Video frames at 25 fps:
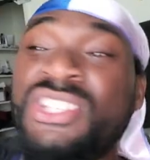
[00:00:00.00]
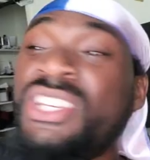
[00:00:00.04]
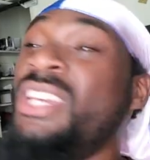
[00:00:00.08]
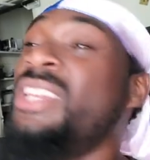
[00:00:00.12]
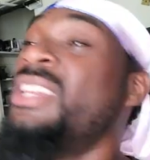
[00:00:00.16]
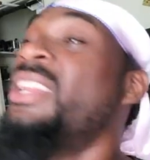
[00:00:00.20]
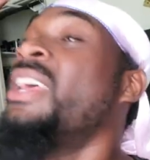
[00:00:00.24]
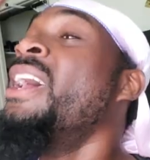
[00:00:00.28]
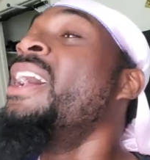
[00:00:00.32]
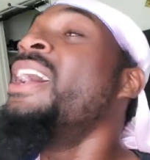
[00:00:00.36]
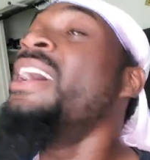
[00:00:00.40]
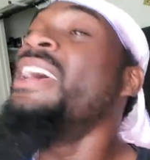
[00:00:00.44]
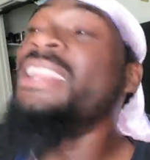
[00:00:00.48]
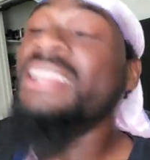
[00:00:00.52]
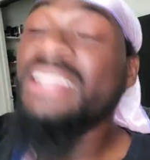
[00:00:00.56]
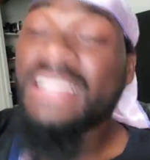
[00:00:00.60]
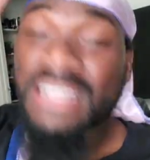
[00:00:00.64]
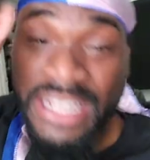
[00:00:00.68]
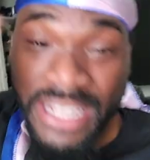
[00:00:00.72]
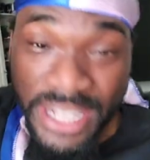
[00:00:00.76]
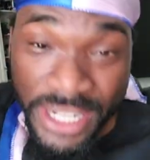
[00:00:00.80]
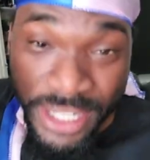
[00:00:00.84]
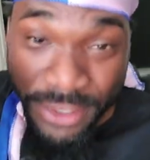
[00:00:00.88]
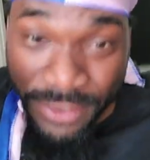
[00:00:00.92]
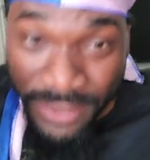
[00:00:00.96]
shit
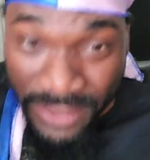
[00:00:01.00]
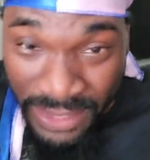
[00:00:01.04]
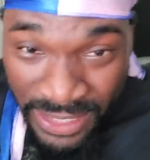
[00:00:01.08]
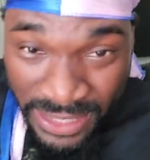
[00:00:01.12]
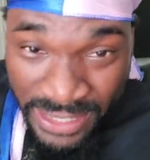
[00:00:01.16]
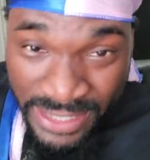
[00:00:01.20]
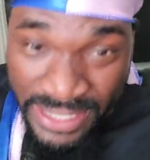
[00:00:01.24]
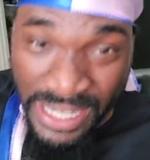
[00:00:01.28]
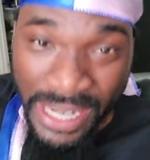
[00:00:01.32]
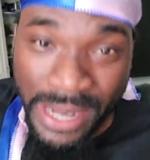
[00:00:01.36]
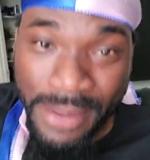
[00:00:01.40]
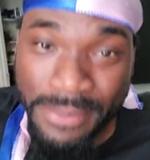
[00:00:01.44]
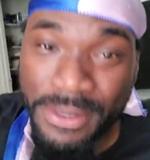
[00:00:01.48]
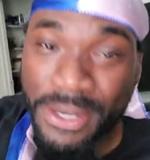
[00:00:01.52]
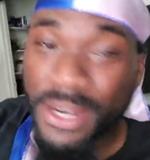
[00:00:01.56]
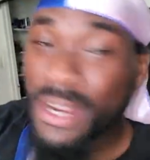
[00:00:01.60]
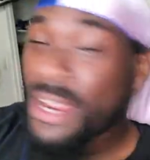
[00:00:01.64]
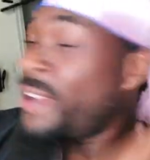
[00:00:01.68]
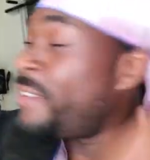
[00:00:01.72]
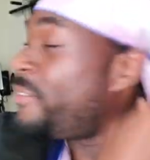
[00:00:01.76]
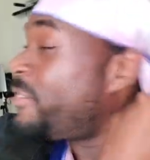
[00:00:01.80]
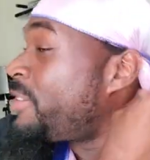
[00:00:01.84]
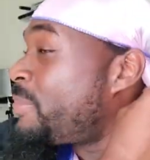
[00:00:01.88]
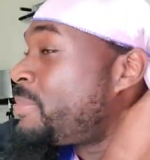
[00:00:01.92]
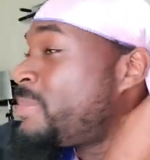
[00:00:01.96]
literally damn
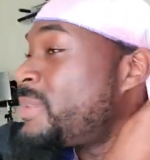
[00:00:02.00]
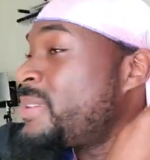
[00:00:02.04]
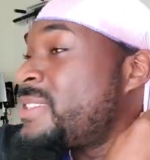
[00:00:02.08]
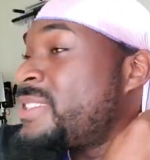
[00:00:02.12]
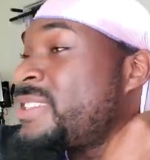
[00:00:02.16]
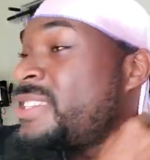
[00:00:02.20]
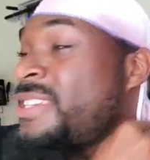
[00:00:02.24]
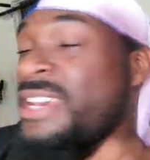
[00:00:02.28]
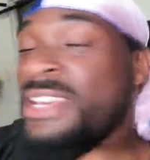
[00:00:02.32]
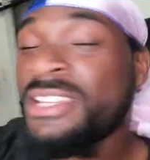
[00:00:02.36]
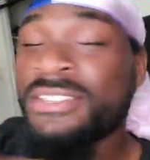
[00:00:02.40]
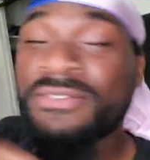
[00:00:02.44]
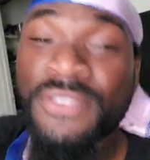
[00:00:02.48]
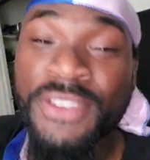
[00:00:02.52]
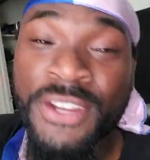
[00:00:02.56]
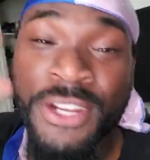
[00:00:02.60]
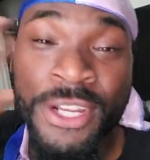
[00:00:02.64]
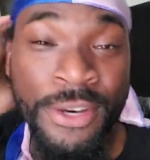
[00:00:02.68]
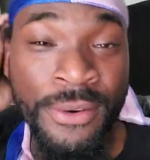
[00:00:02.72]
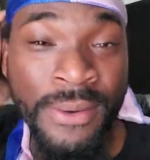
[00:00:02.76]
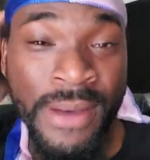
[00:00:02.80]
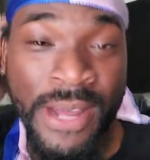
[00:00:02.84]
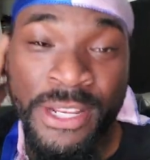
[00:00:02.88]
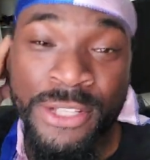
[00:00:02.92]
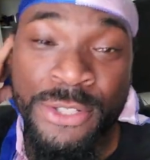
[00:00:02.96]
near every BTS
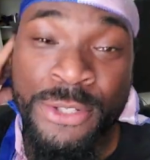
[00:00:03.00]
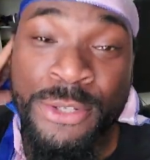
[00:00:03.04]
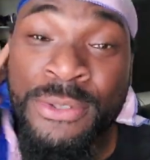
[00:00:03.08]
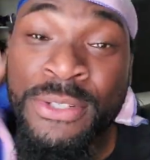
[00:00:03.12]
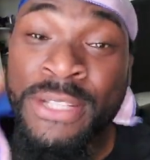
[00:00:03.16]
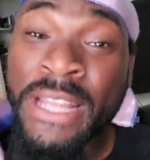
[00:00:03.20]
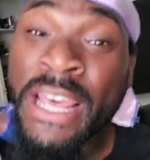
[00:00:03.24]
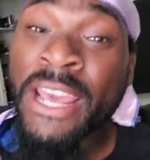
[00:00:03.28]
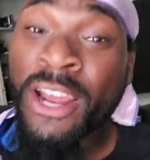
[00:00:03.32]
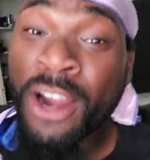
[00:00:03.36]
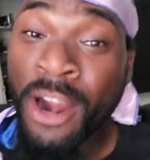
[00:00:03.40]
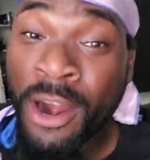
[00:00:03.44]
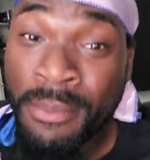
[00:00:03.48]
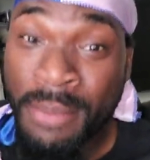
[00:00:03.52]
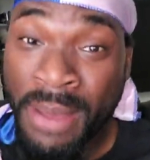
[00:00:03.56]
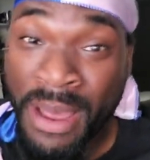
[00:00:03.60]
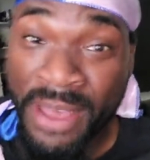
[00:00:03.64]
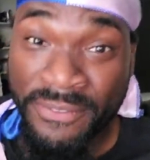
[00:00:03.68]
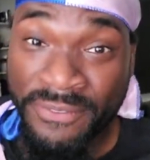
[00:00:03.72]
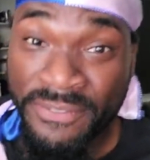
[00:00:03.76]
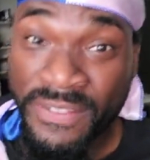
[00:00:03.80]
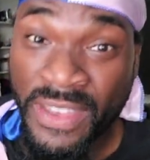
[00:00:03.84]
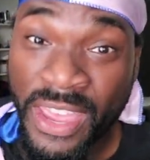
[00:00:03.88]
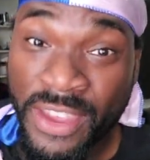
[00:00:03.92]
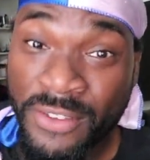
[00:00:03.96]
video I do. They are
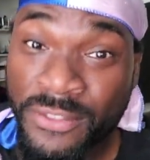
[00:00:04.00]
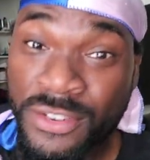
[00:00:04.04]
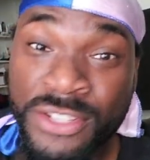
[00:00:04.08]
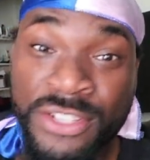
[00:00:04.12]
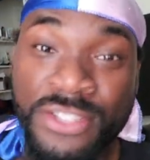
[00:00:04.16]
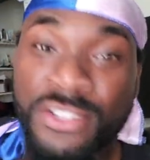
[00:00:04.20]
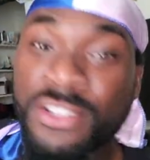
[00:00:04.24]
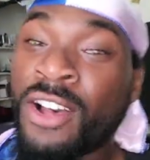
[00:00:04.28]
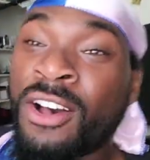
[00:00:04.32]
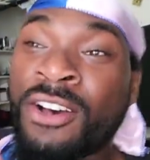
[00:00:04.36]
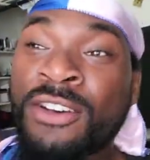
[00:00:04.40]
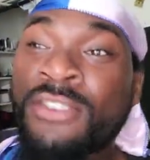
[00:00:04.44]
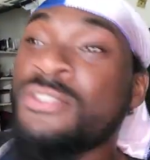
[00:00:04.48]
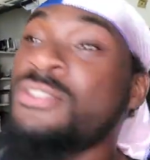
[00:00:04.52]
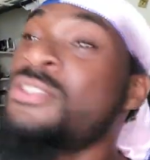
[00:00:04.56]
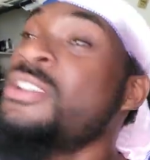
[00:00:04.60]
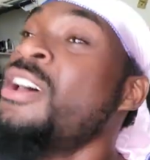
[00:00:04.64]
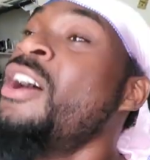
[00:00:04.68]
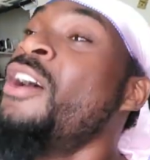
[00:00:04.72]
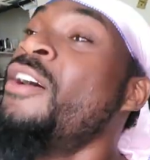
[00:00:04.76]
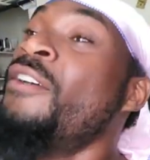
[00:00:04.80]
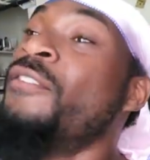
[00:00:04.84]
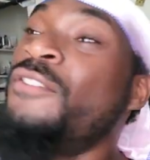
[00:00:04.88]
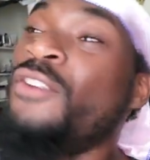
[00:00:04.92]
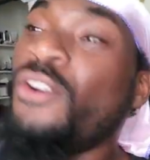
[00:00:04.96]
my favorite songs
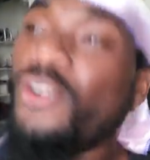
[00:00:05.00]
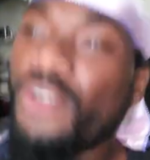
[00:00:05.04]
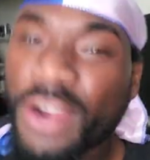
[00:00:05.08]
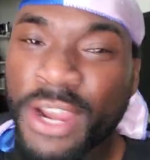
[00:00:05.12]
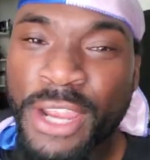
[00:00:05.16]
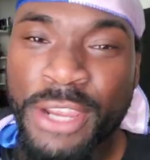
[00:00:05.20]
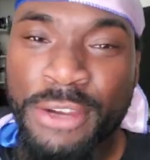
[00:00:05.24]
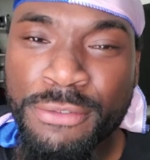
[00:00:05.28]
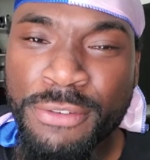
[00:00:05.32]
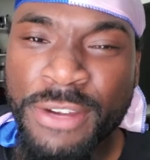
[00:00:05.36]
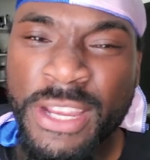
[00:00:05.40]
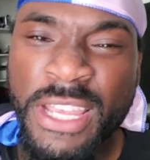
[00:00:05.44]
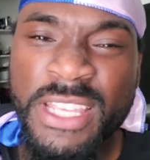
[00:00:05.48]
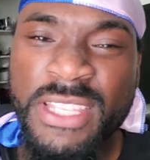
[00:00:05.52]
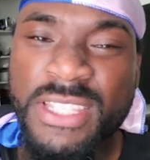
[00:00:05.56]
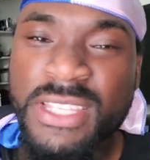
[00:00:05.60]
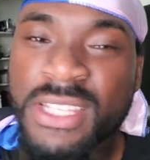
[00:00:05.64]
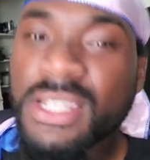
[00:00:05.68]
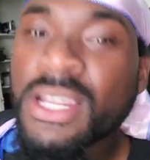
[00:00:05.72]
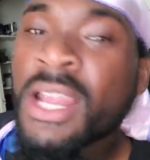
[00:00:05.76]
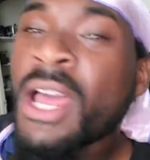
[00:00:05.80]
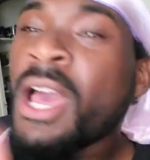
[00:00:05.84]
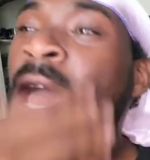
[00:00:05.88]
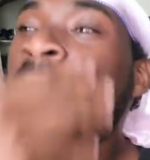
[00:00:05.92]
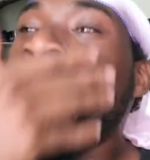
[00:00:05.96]
for a
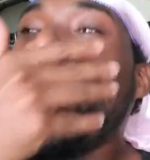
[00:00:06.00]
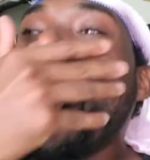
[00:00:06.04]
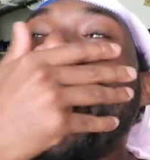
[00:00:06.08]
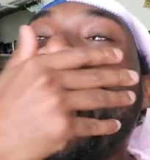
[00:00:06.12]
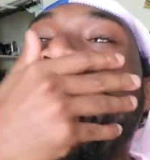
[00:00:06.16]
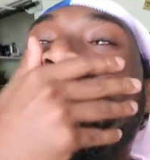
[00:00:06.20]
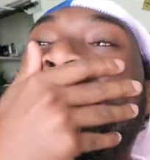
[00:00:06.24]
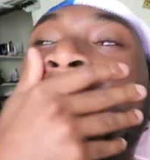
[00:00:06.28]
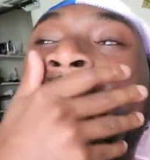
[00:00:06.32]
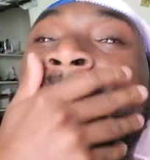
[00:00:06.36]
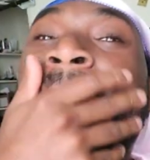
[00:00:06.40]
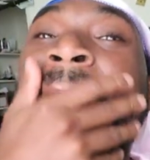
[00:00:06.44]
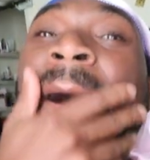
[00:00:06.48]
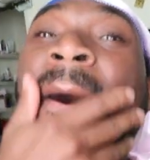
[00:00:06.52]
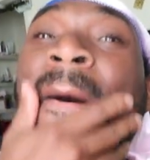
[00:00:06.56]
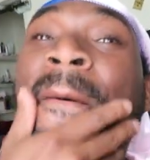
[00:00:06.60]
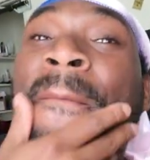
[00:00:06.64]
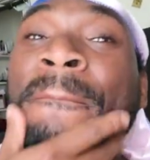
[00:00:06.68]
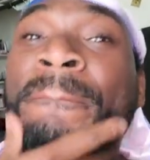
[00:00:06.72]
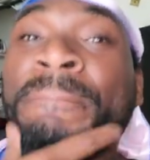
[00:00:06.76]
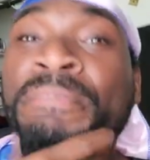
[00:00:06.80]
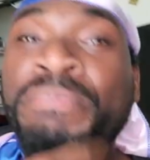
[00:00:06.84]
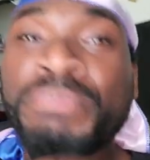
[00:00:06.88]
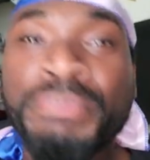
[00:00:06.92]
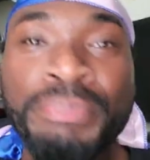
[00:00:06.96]
reason.
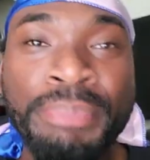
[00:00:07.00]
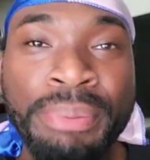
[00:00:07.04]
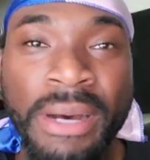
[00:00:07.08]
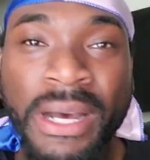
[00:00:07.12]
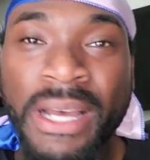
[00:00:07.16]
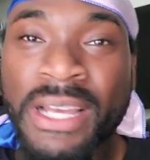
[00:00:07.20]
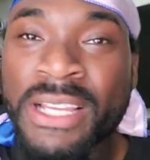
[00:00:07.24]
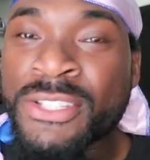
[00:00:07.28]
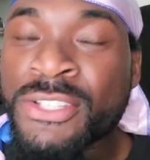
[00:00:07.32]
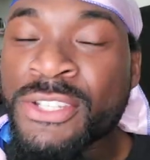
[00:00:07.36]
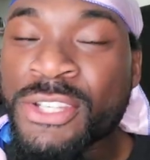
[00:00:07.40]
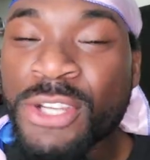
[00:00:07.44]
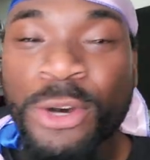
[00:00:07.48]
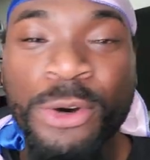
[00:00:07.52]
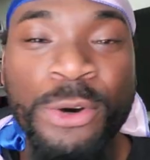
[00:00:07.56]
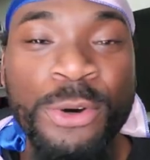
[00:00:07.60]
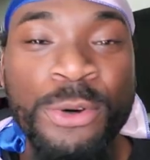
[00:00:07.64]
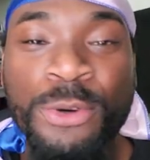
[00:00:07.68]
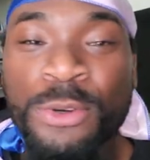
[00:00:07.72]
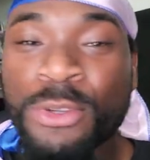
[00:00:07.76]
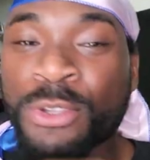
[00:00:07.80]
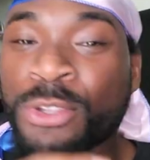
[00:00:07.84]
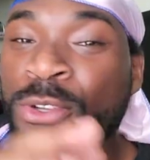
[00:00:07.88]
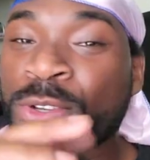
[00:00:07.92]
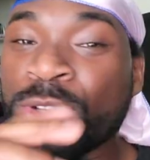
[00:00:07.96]
Um, but
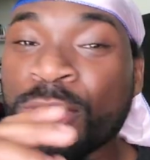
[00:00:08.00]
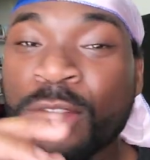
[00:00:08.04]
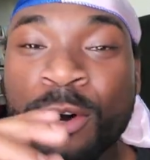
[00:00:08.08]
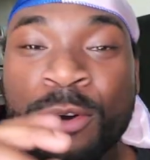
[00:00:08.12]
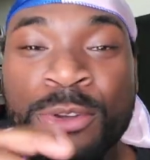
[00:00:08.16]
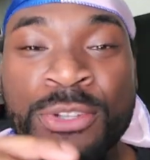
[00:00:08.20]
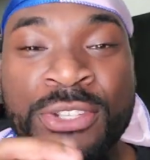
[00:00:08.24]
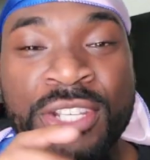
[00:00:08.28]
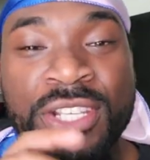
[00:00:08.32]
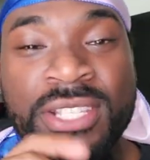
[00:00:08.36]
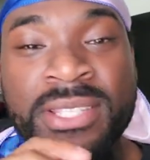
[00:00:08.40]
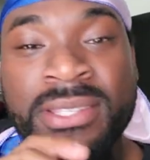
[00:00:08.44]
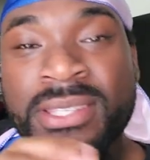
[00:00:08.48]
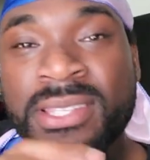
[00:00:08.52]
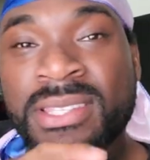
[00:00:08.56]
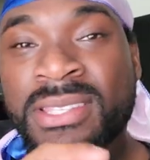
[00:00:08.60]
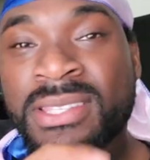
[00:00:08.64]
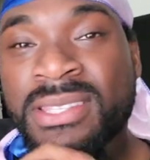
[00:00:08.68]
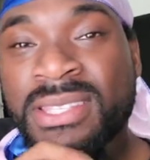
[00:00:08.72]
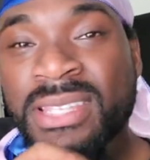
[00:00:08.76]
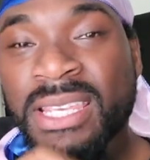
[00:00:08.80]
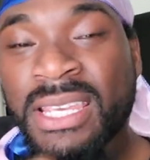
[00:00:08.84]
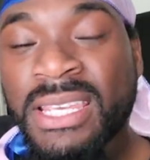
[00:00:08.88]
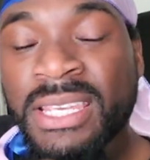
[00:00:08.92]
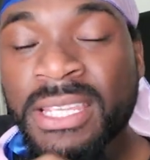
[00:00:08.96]
so, you know, just to
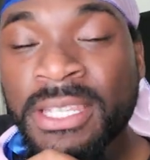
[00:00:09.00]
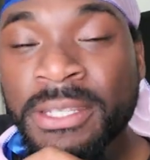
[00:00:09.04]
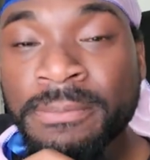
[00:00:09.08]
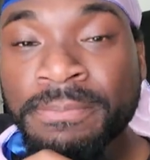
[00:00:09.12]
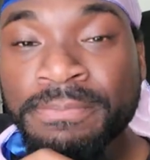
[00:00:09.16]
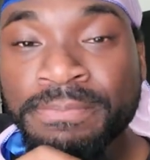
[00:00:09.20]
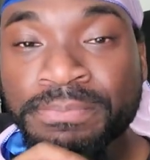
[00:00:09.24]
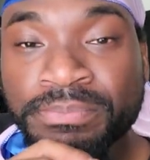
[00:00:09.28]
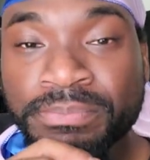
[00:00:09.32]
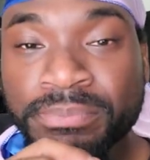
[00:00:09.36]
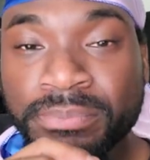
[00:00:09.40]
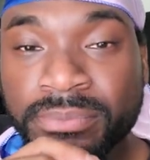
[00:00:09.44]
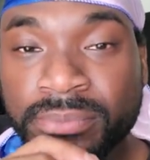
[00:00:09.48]
see